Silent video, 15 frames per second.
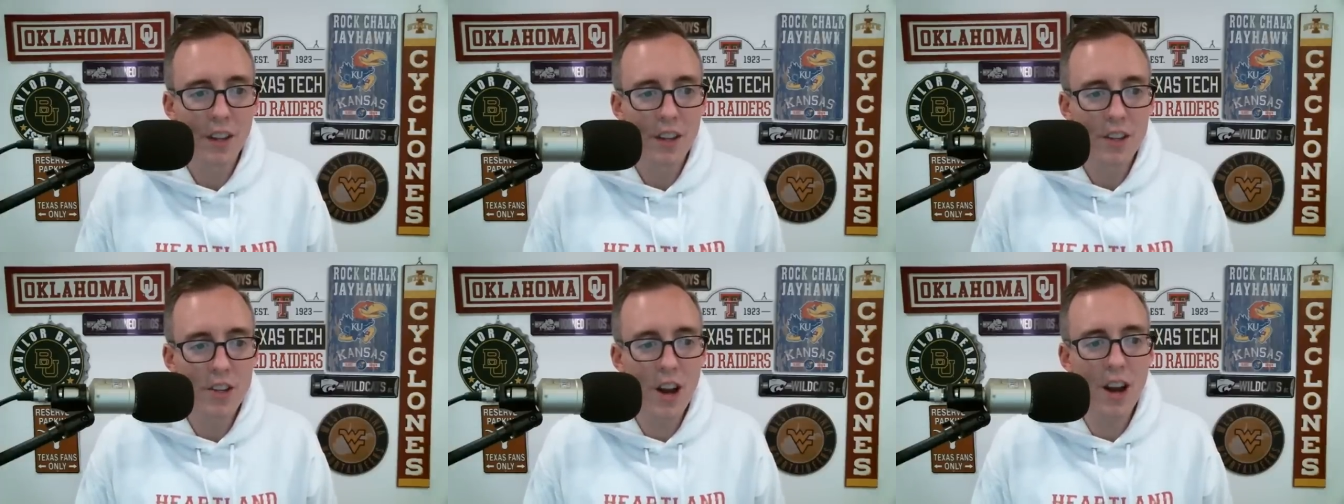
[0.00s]

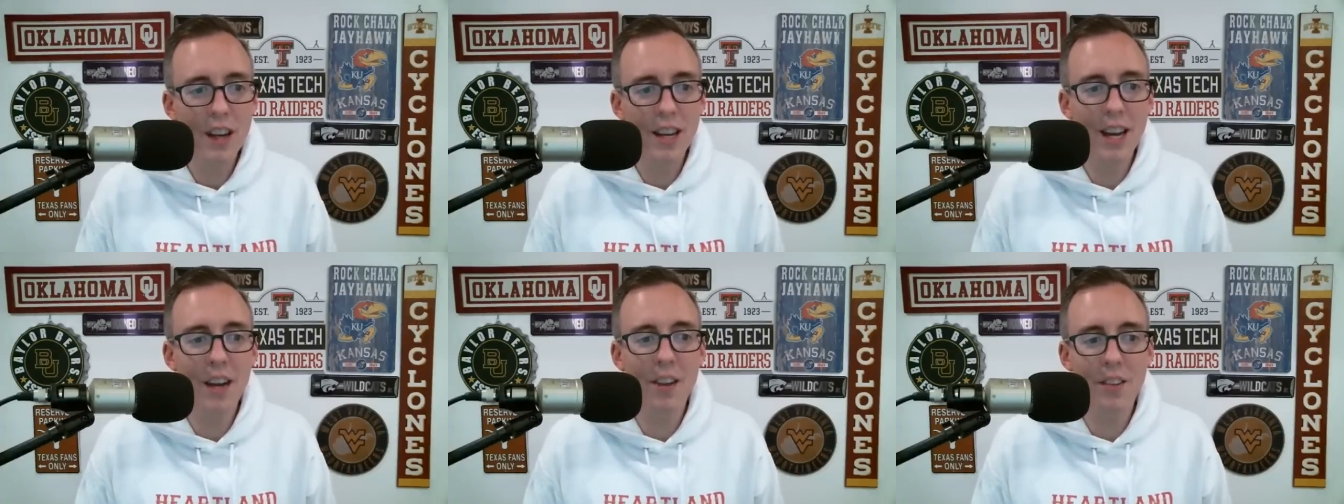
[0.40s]
John
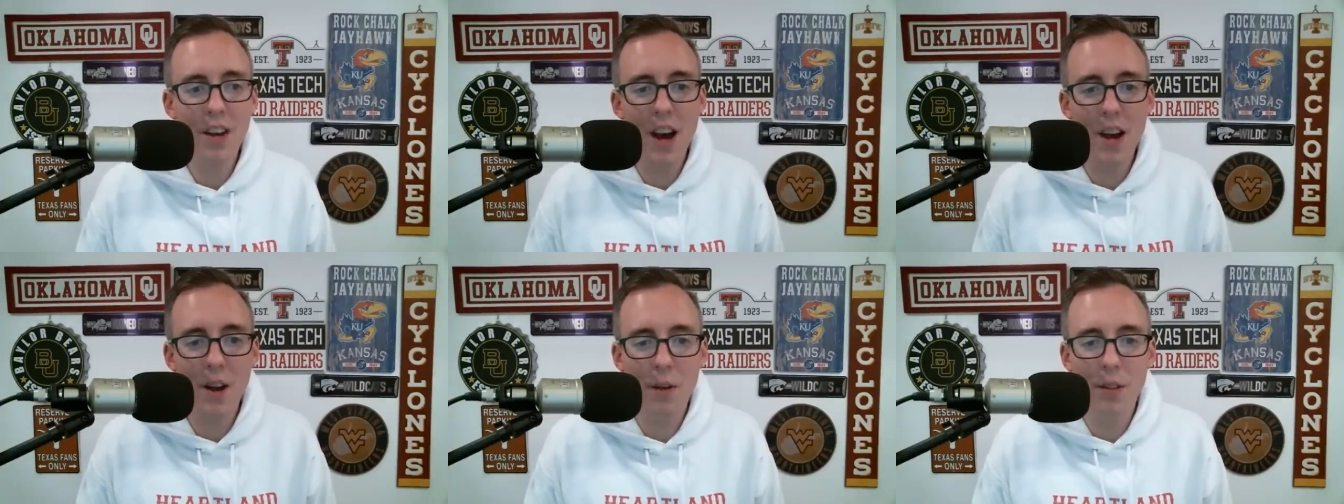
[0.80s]

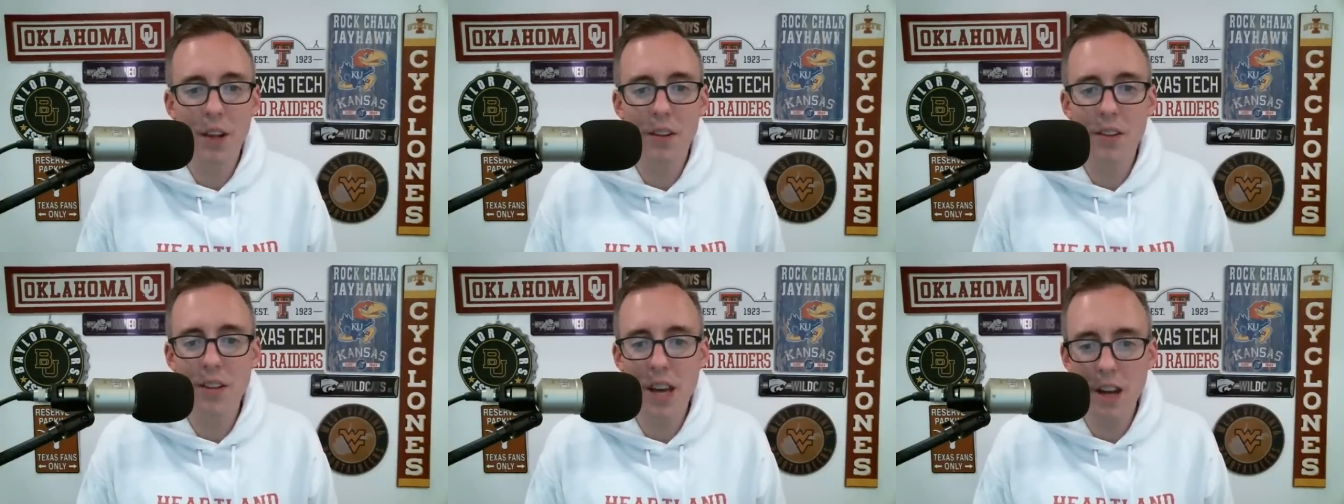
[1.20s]
Calzano
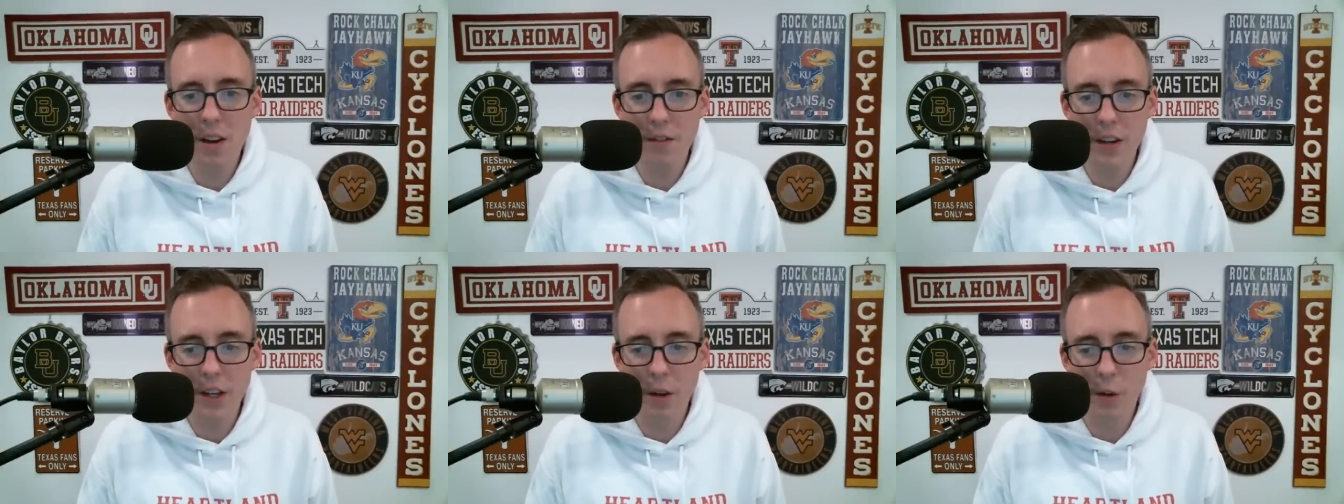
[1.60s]
does an
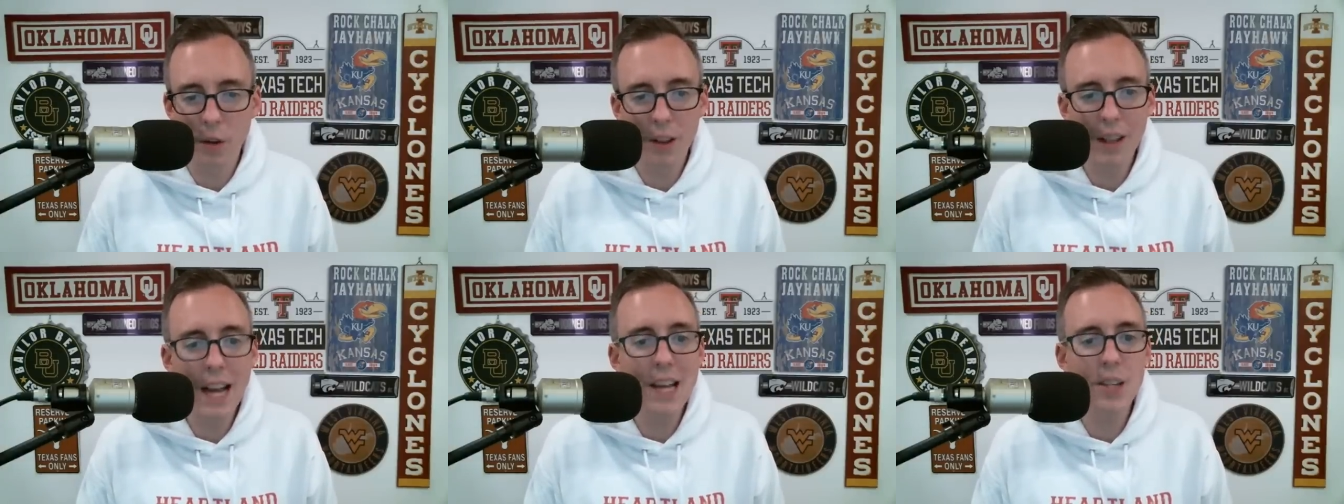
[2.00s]
interview
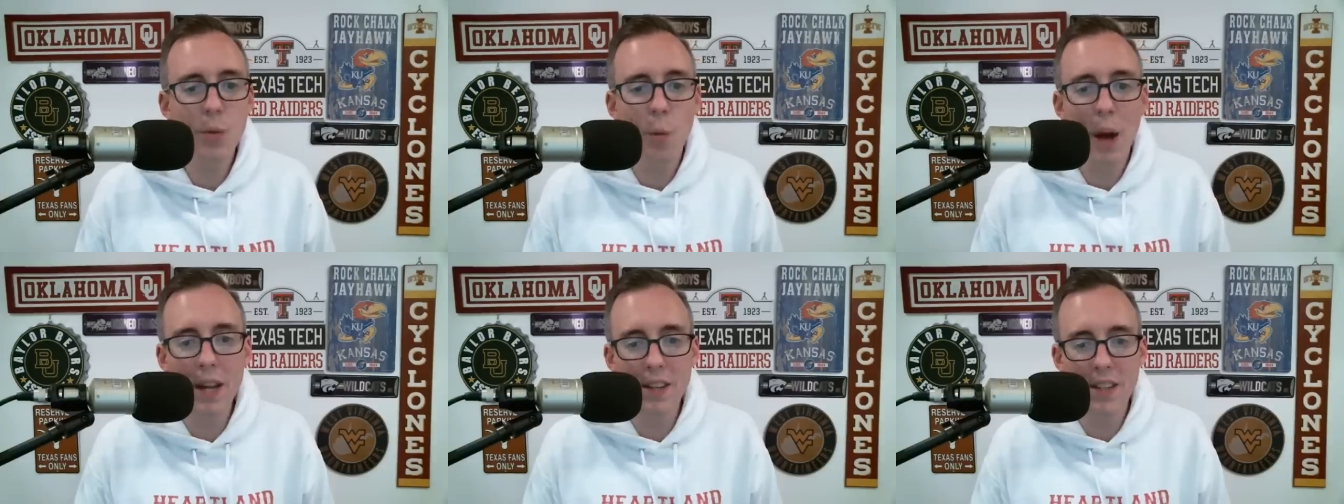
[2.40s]
last
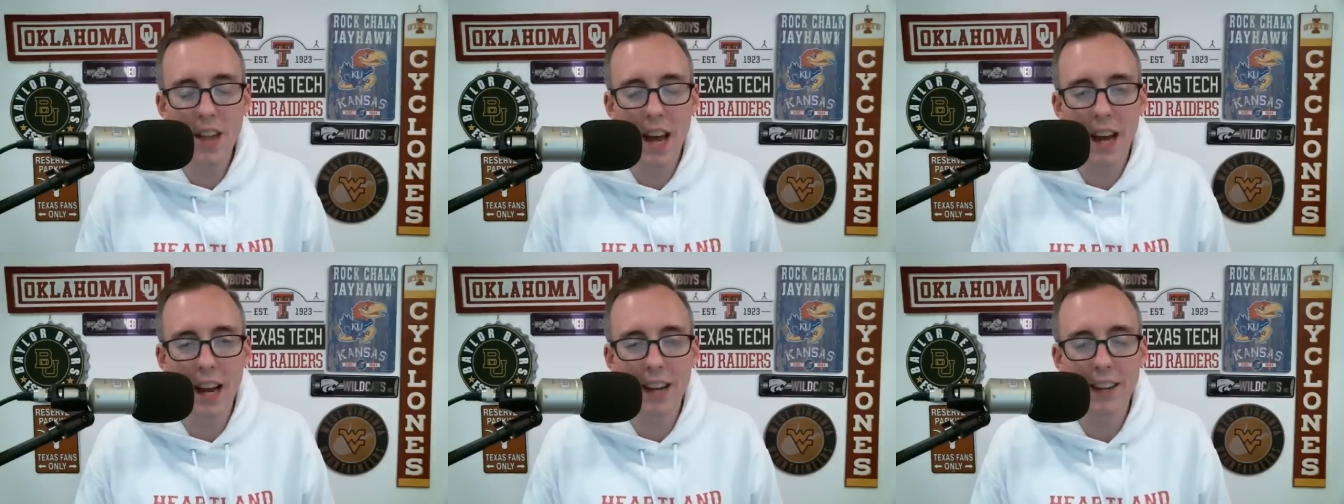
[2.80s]

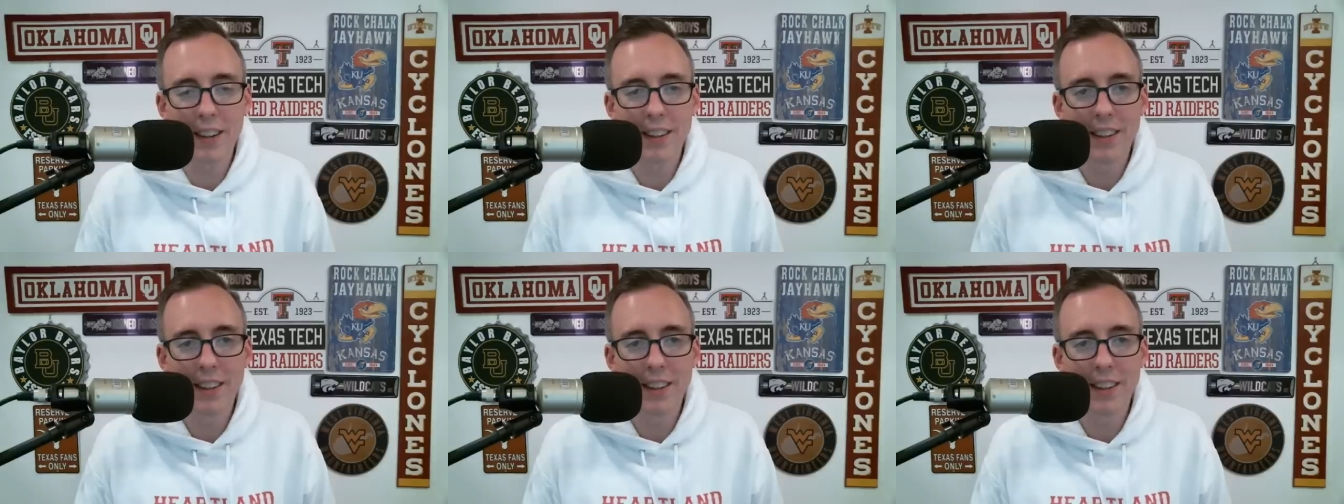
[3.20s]
Wednesday